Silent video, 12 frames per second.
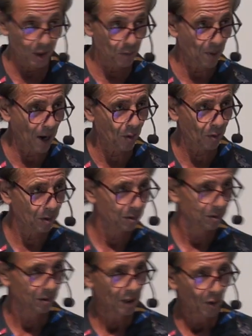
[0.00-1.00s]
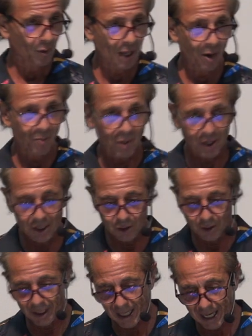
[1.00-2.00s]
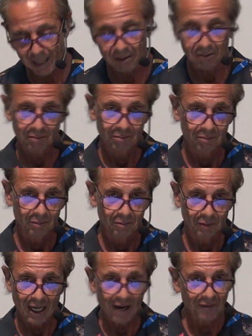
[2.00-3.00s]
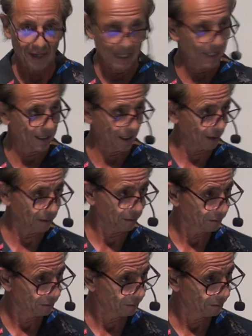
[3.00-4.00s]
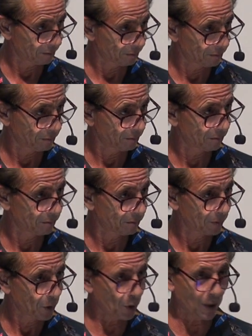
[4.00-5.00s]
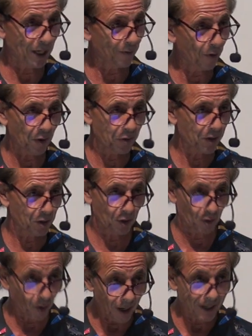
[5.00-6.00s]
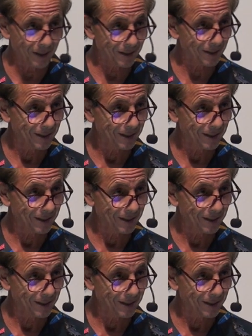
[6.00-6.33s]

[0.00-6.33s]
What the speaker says: is power. Without money, you can't have anything. You can have all things in Christ.